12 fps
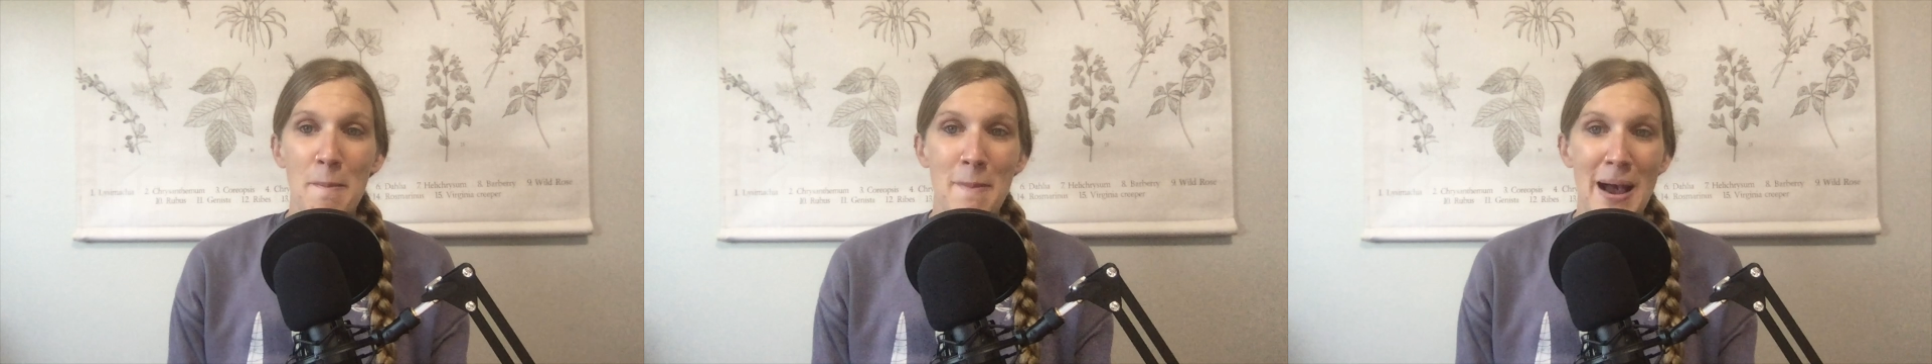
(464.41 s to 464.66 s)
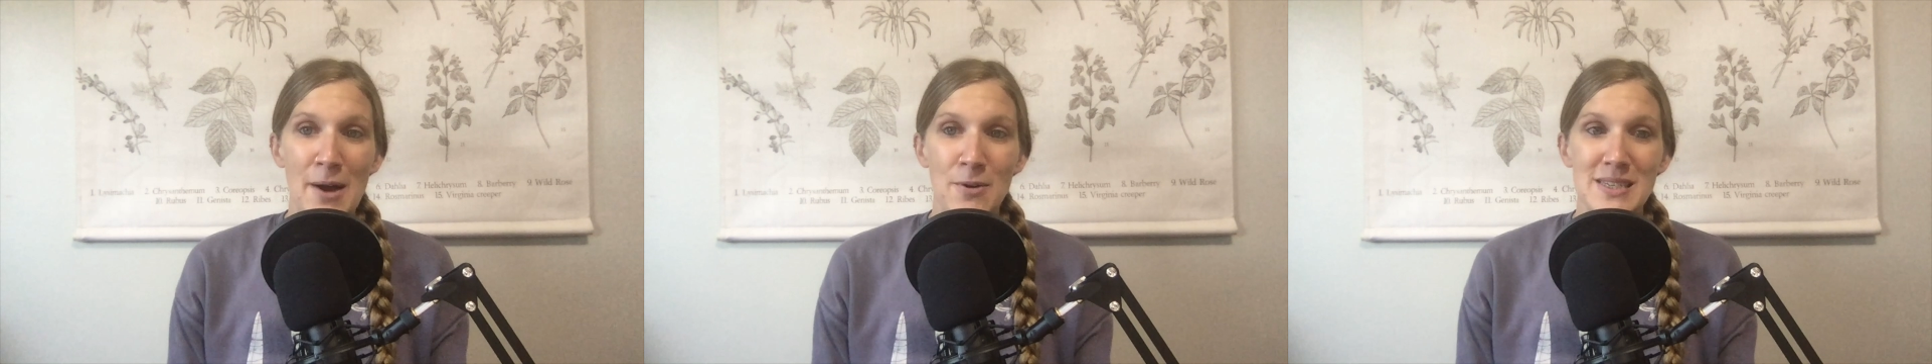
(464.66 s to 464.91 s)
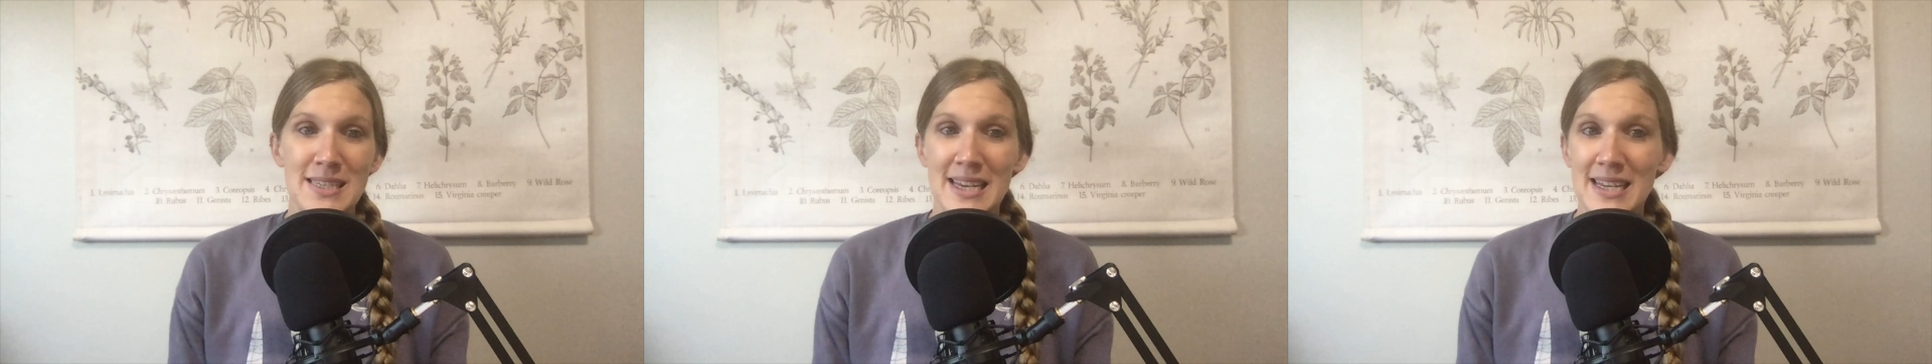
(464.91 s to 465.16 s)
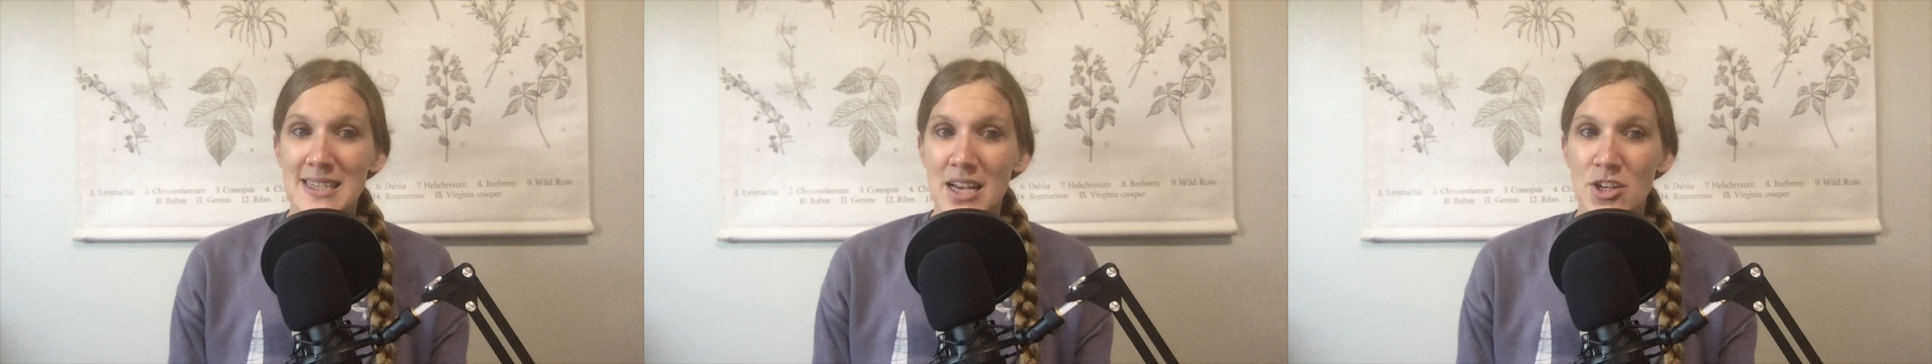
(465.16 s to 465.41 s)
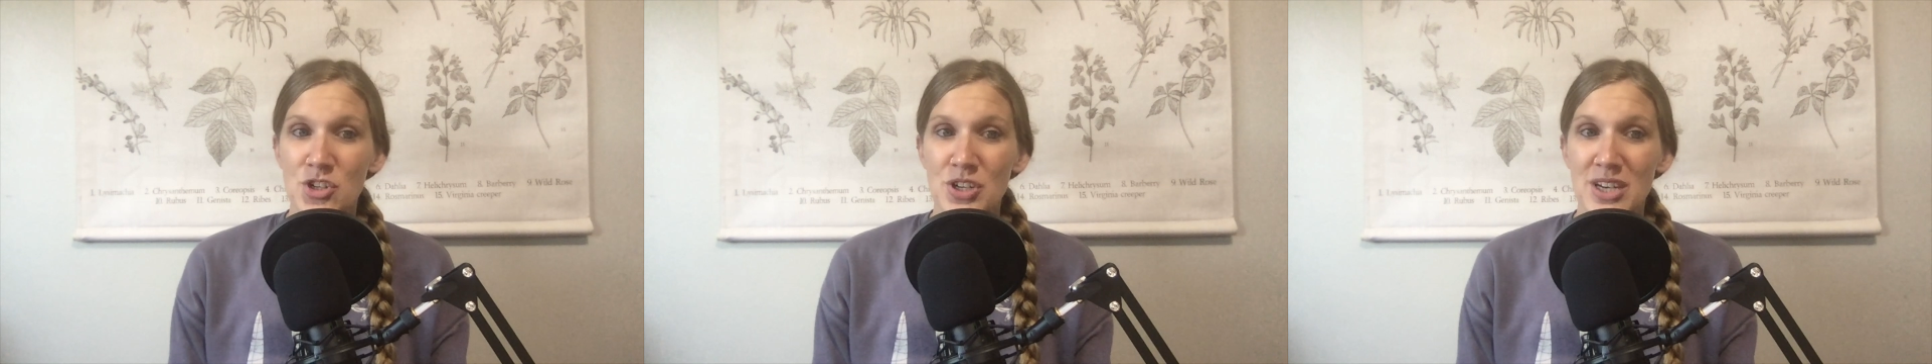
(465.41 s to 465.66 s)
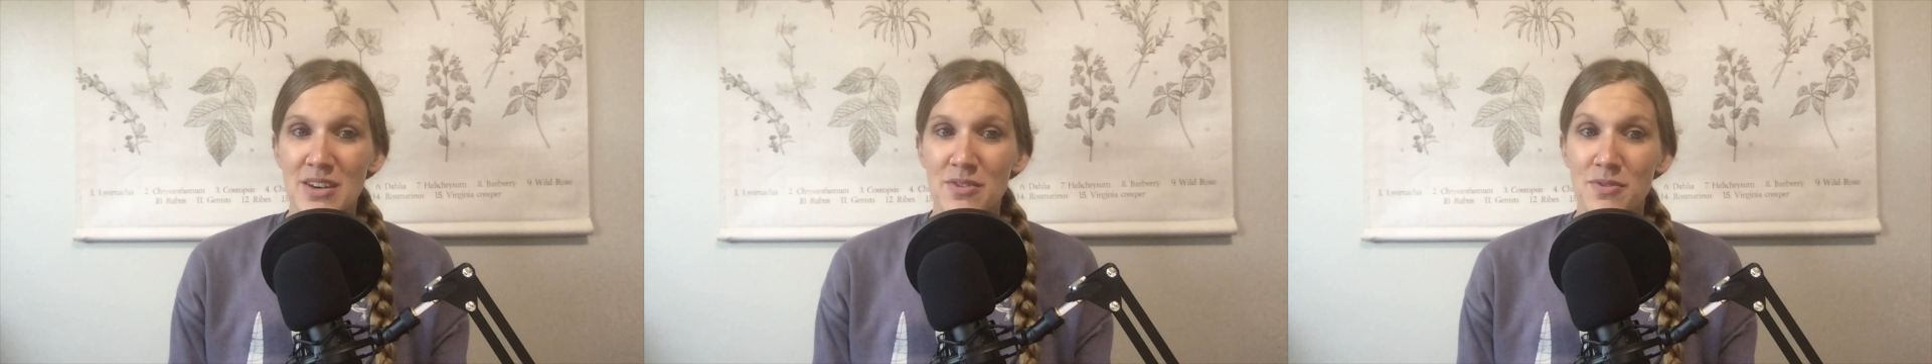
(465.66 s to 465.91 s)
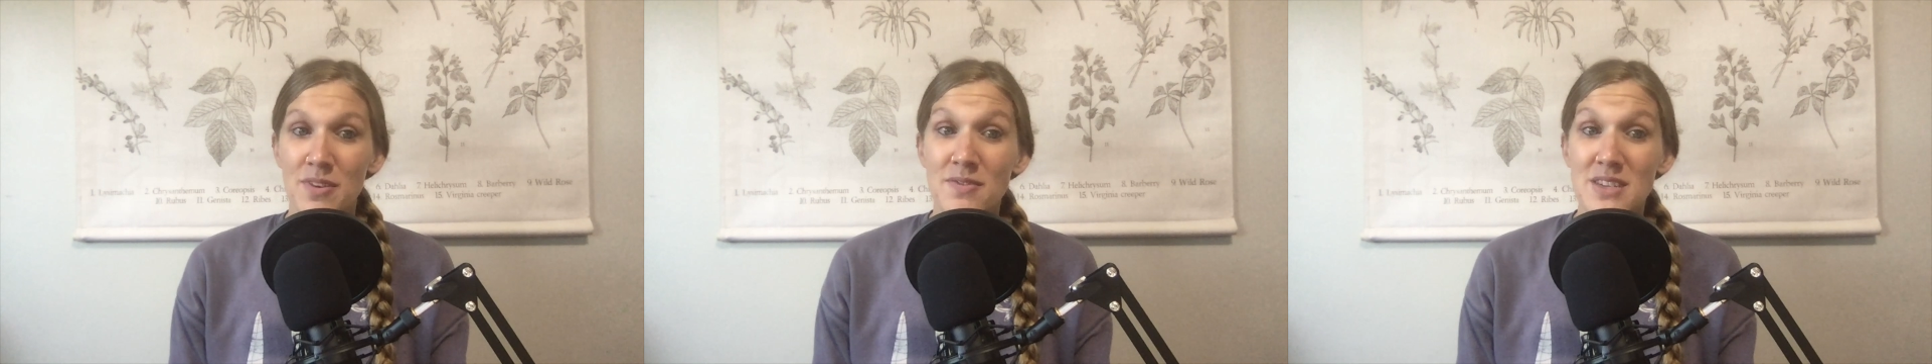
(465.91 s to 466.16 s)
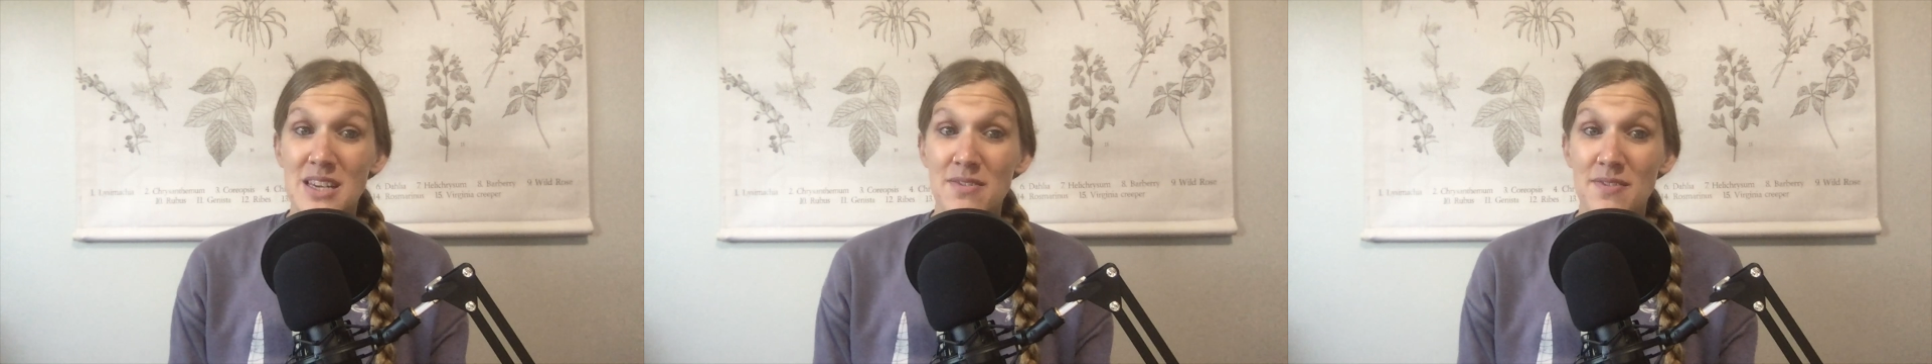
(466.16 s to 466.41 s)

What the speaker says: about 650